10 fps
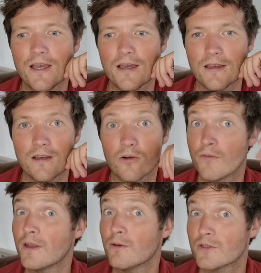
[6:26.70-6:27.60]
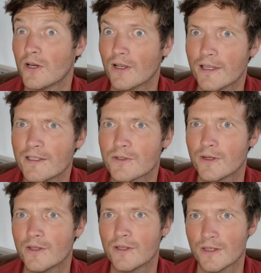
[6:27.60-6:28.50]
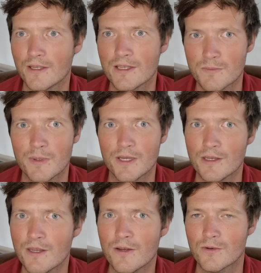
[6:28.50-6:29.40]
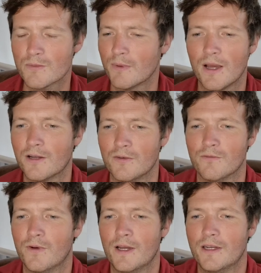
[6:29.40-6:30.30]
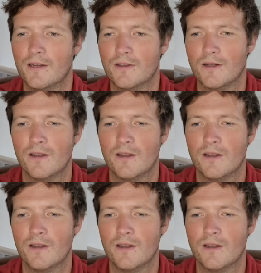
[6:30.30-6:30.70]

Or if anyone's got a link to anything that is being used, but I couldn't find anything.